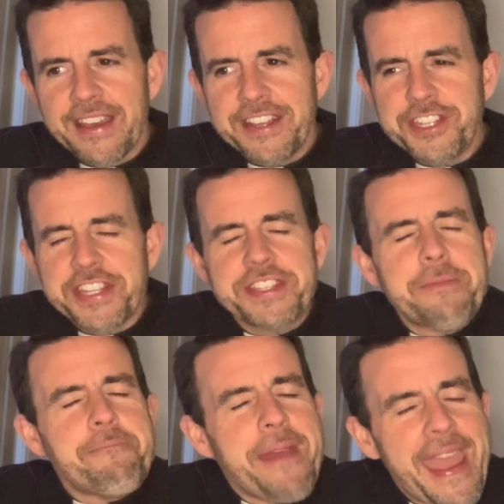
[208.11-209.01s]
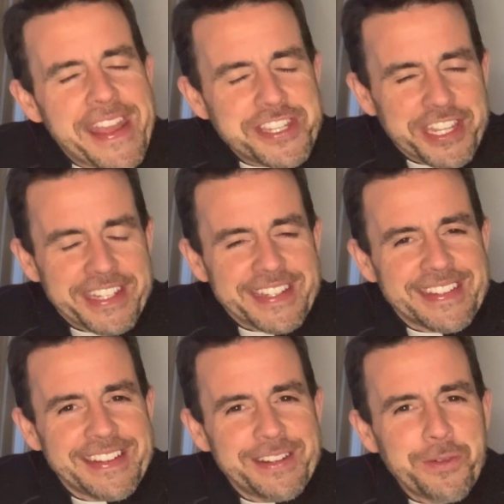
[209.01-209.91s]
just imagine
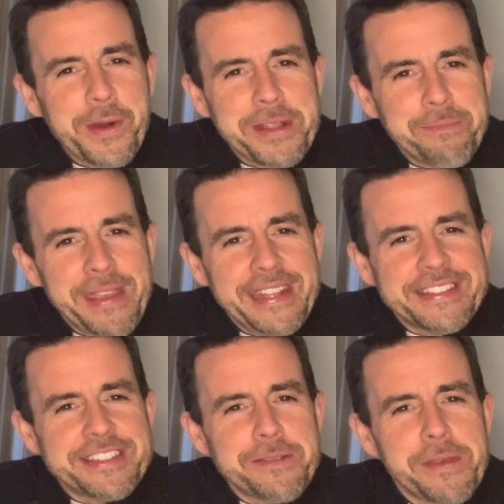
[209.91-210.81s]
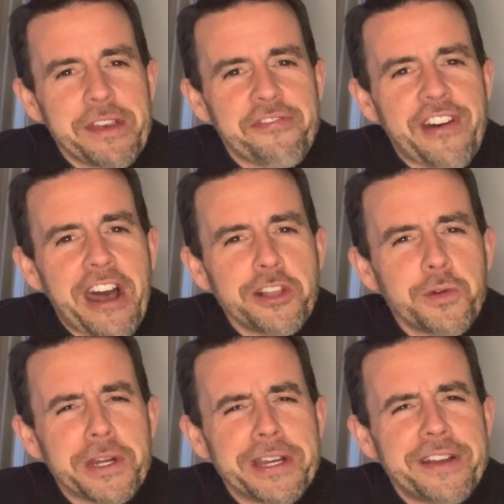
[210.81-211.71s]
what it means to be a
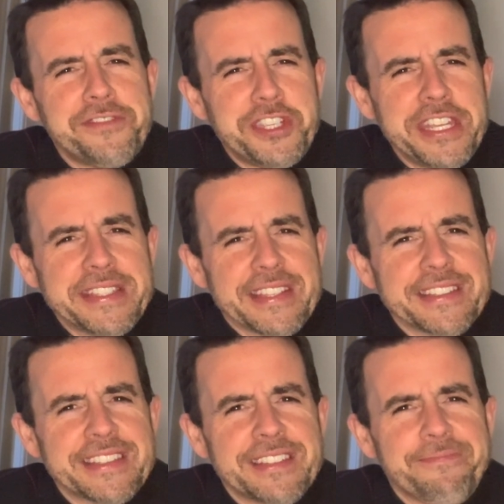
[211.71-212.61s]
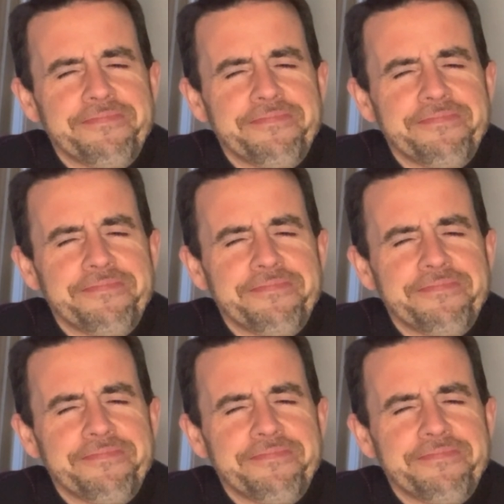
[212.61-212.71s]
follower of Jesus